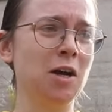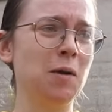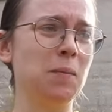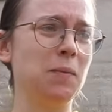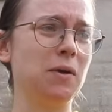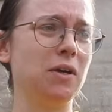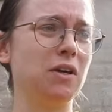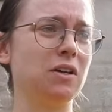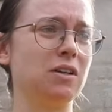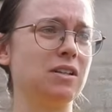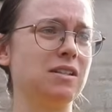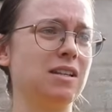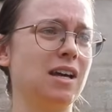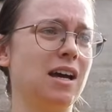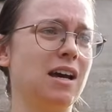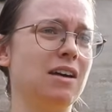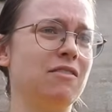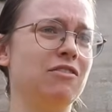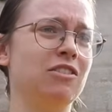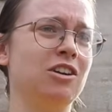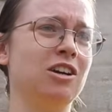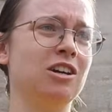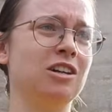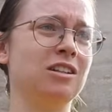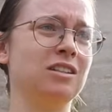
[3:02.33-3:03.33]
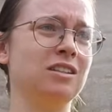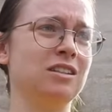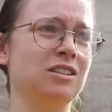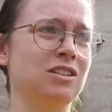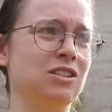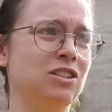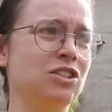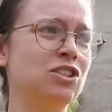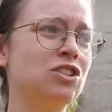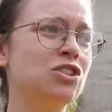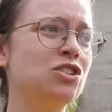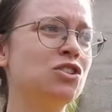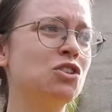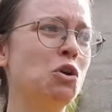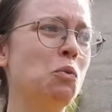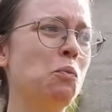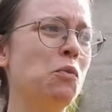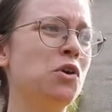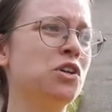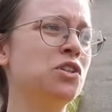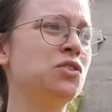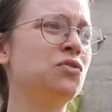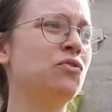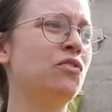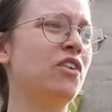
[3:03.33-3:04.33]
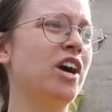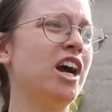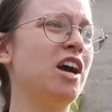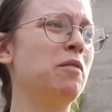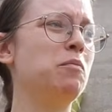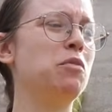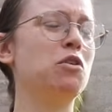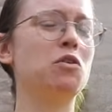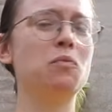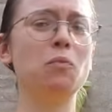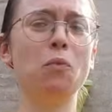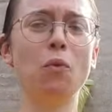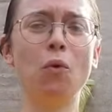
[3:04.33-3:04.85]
because I've gotten so much fiber,